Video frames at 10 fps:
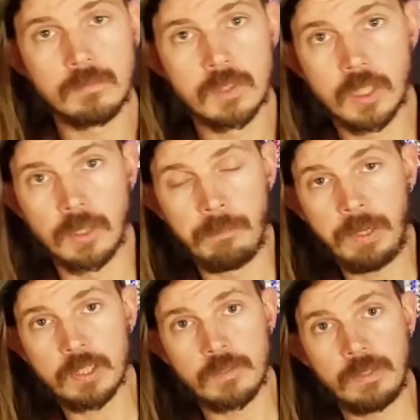certain
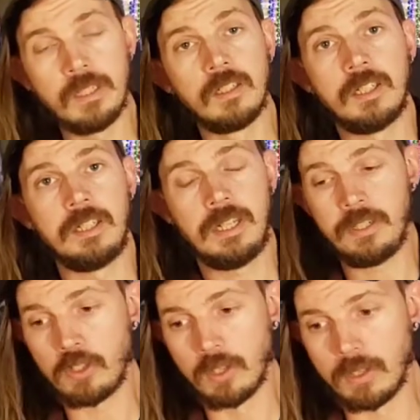parts of England
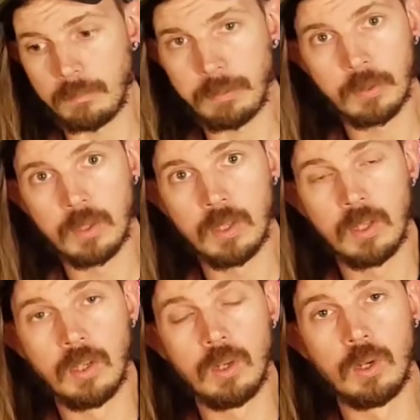and Europe
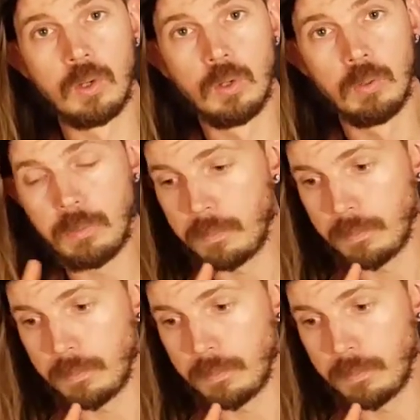who